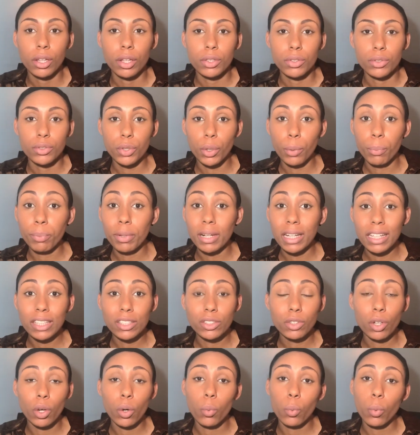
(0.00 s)
So please
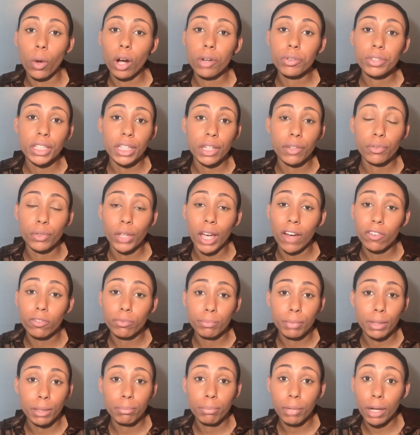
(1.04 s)
don't worry if you haven't
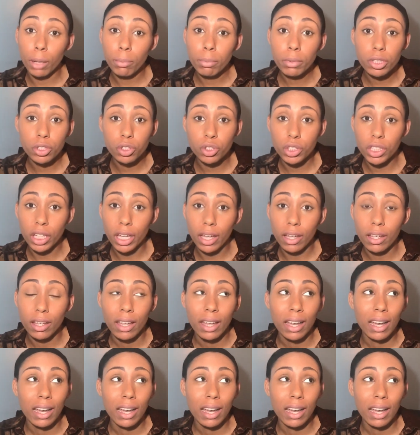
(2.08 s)
been published yet.